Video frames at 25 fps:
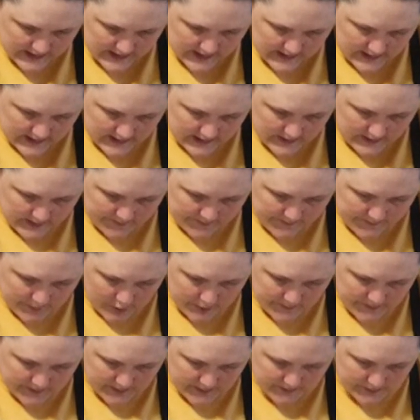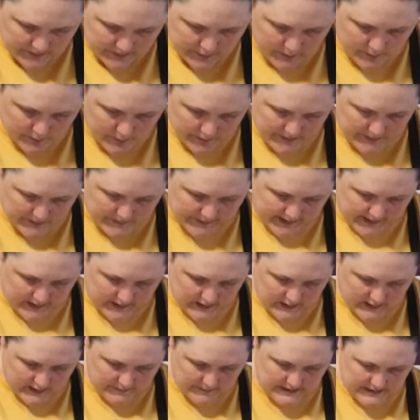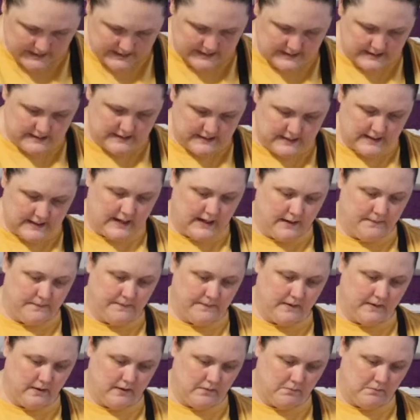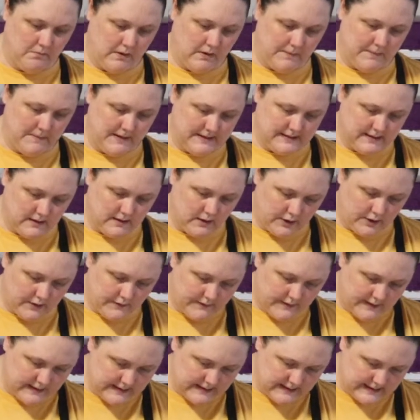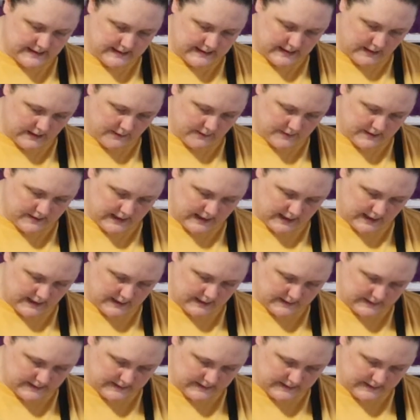I'm hoping Paul will be back. I missed a lot of his tea for 10s